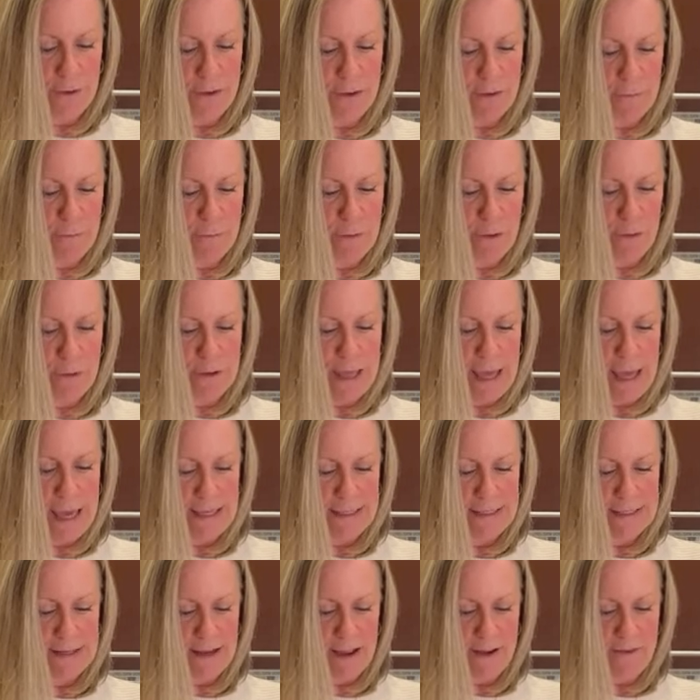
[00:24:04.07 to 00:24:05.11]
the real cake
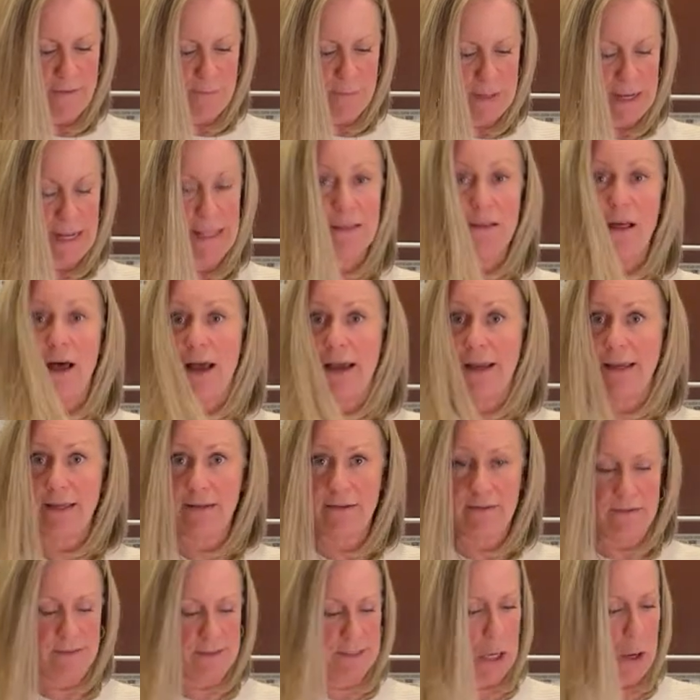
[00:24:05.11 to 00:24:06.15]
stuff, but I
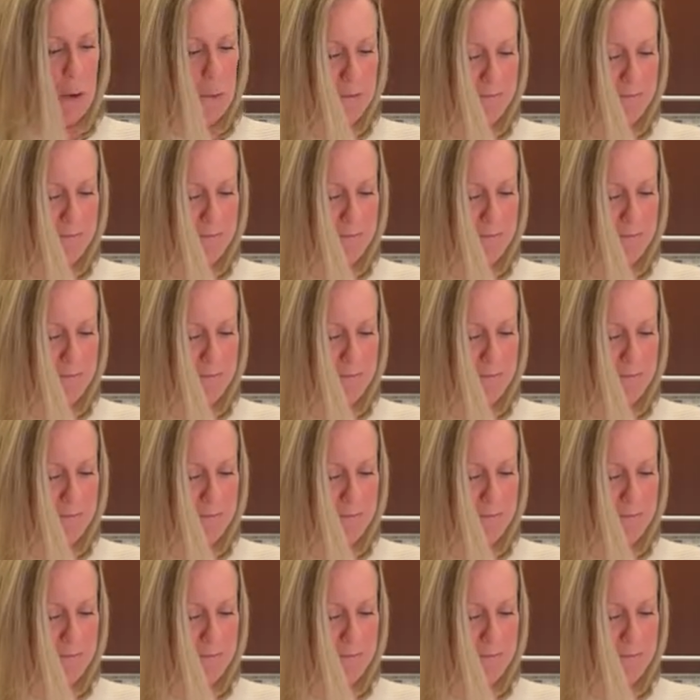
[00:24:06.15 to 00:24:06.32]
lied. So